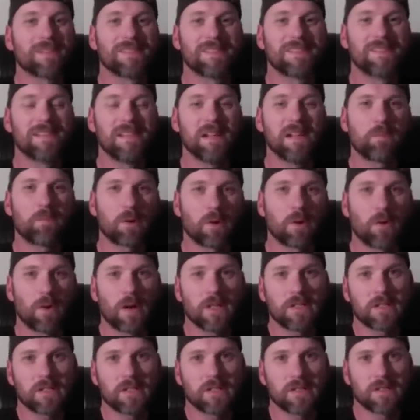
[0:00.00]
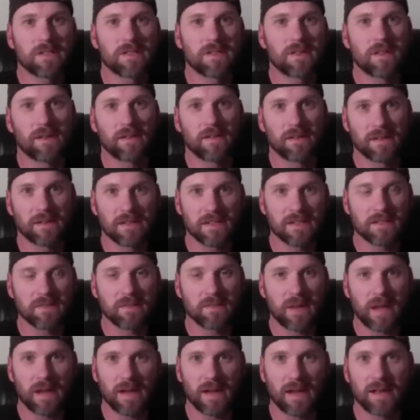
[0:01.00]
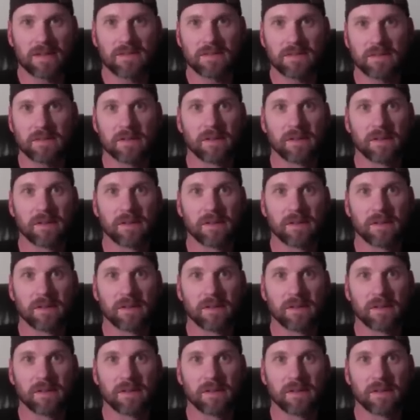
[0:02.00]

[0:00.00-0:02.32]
deeper questions that the system can't answer